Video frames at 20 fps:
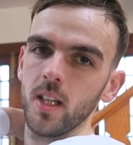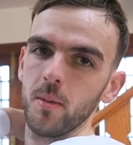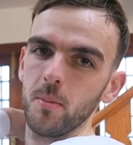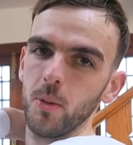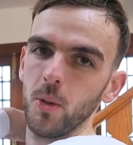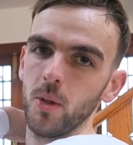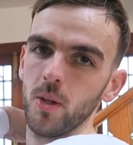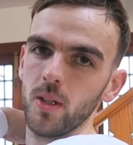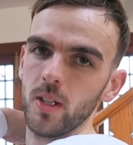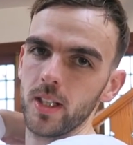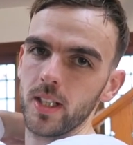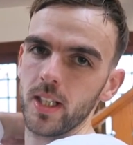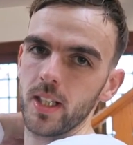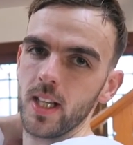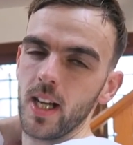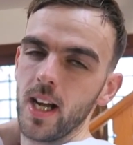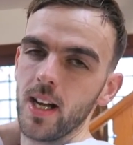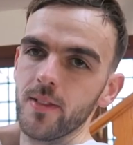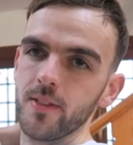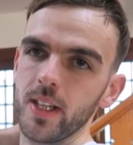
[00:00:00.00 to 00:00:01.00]
but I
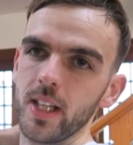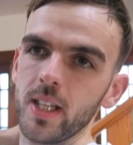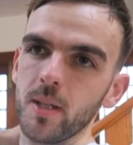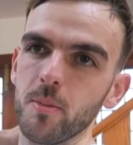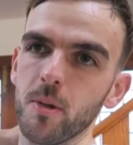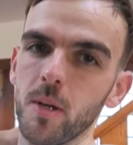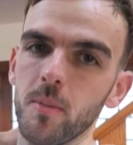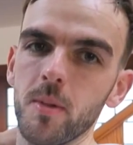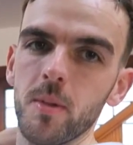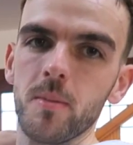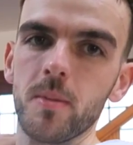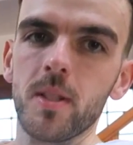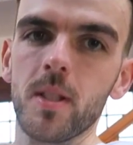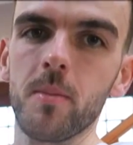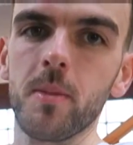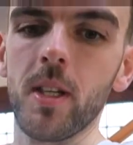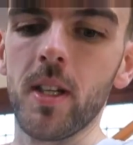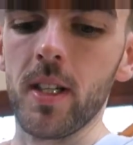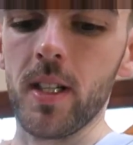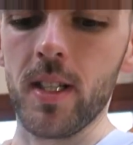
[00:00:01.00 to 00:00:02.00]
didn't have any problems,
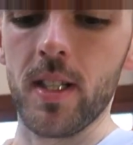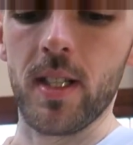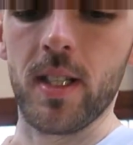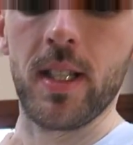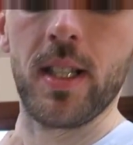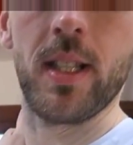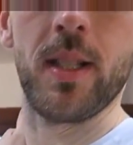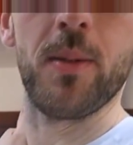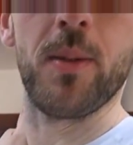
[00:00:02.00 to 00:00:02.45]
to be honest,